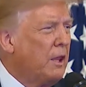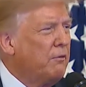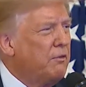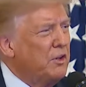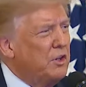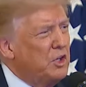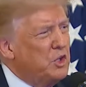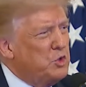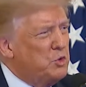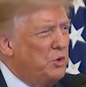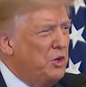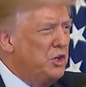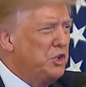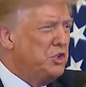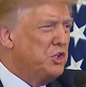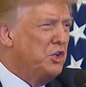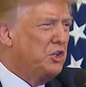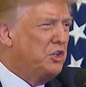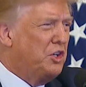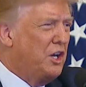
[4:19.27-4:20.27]
For this
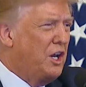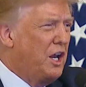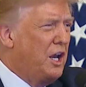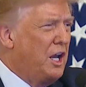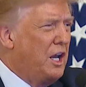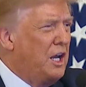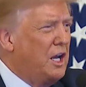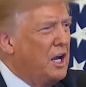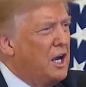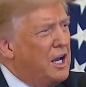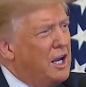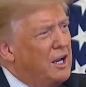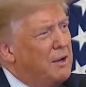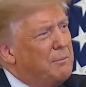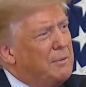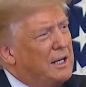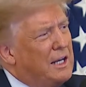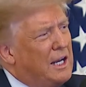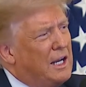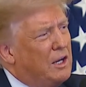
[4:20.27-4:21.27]
reason, today I
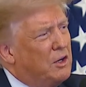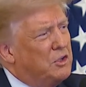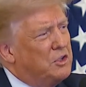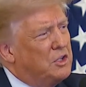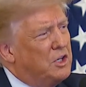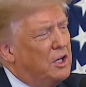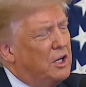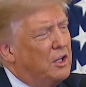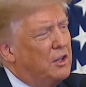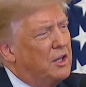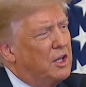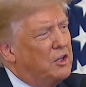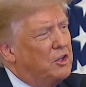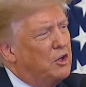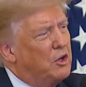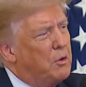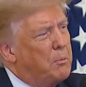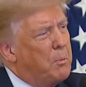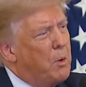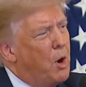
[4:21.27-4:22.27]
am announcing that
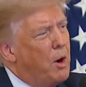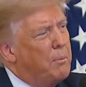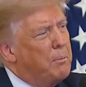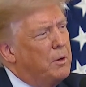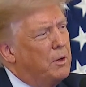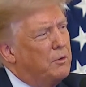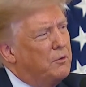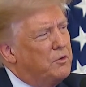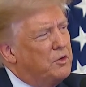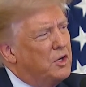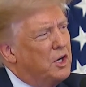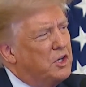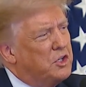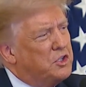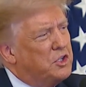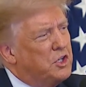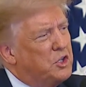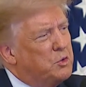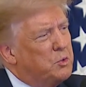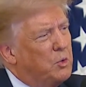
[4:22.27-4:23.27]
the Department of
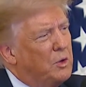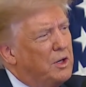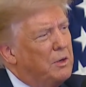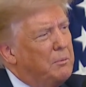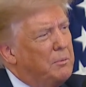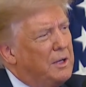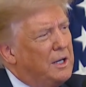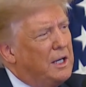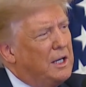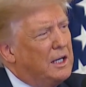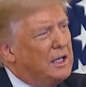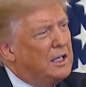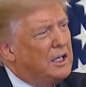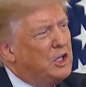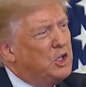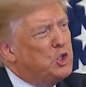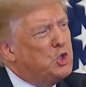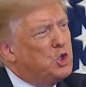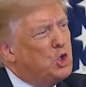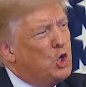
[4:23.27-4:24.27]
Justice will
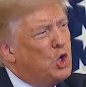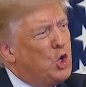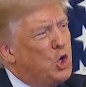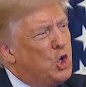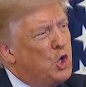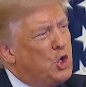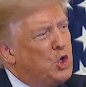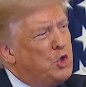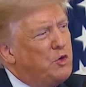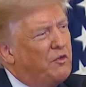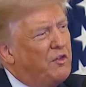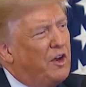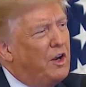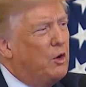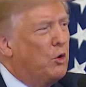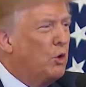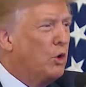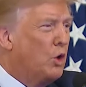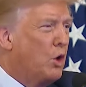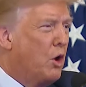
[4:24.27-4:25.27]
immediately surge
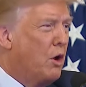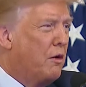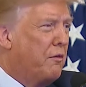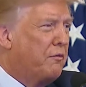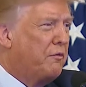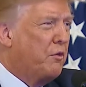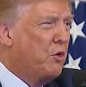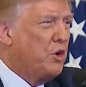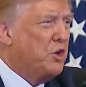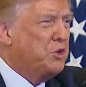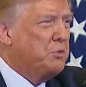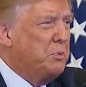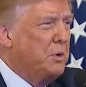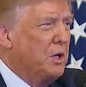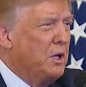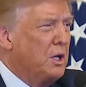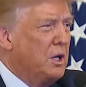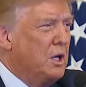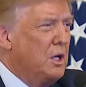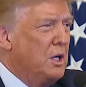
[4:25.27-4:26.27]
federal law
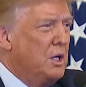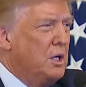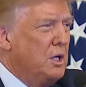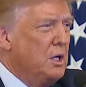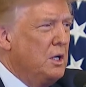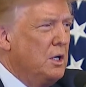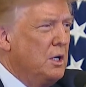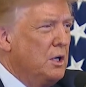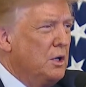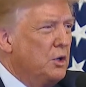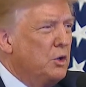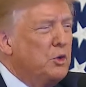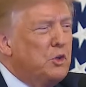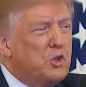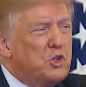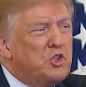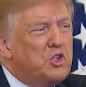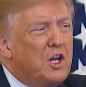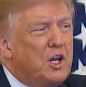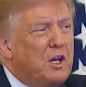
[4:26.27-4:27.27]
enforcement to
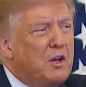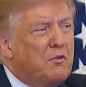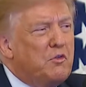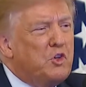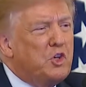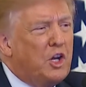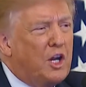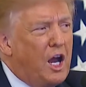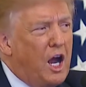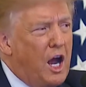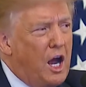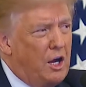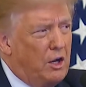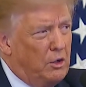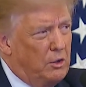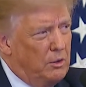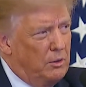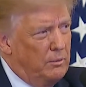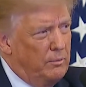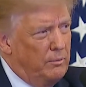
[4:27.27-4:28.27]
the city of
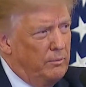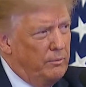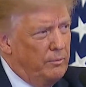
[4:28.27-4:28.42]
Chicago.